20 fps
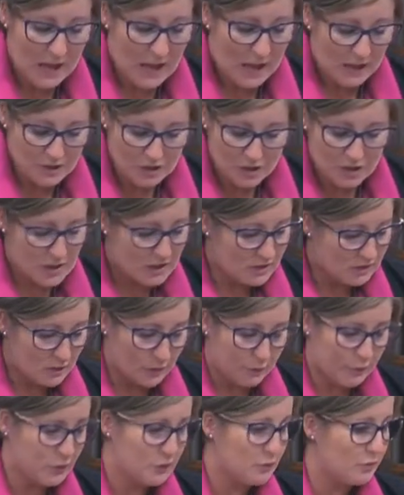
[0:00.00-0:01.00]
and she
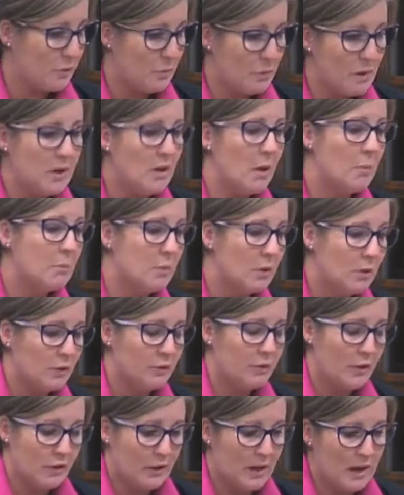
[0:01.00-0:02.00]
suffers from a number of
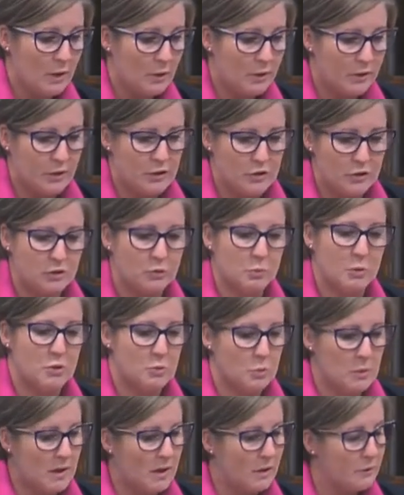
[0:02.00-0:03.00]
other health issues which
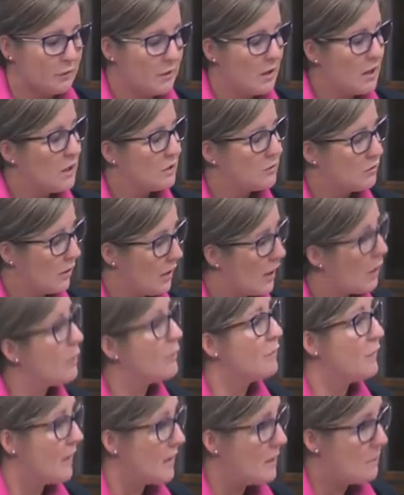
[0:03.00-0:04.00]
we have done our
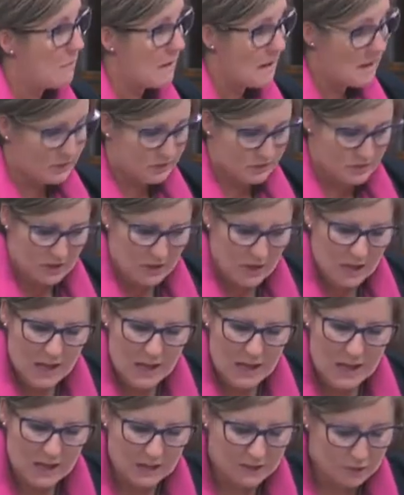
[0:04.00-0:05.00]
very best
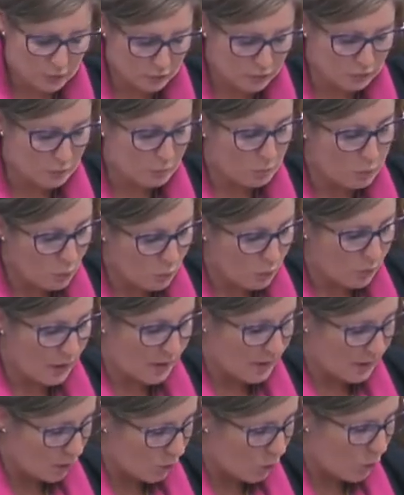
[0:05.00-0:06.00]
to support
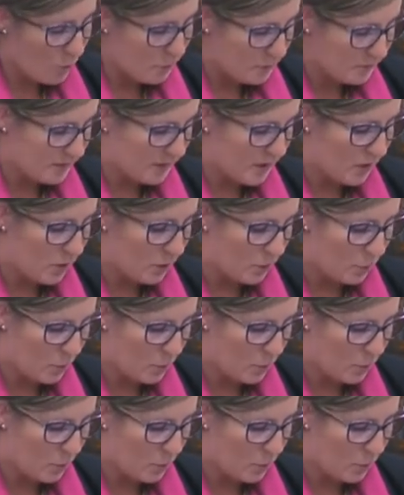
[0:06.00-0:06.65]
and accommodate her